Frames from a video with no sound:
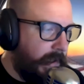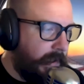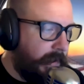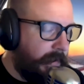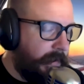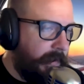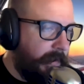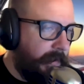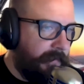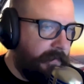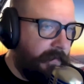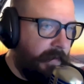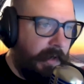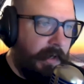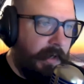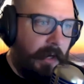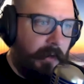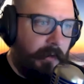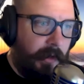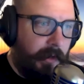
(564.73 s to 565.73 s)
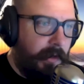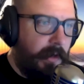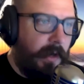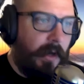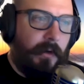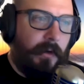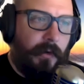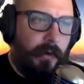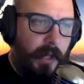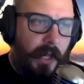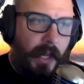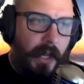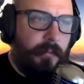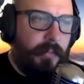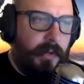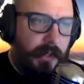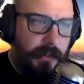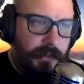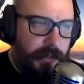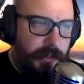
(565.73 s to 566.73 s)
you find out that a color can't
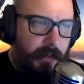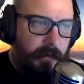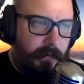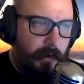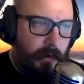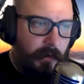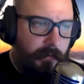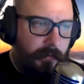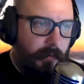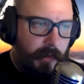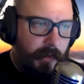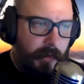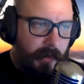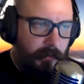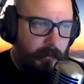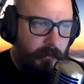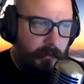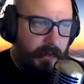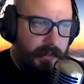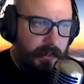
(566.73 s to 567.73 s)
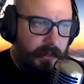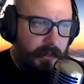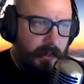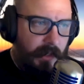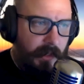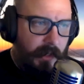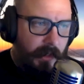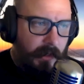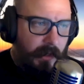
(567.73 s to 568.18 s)
be achieved on it for whatever reason,